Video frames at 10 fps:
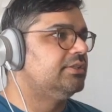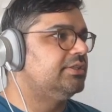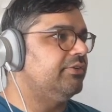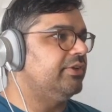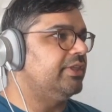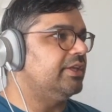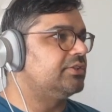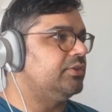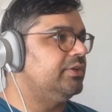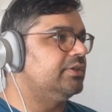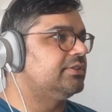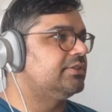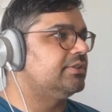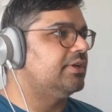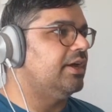everything. So here's
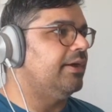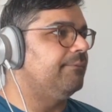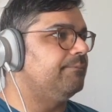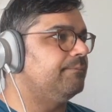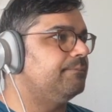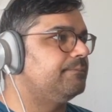the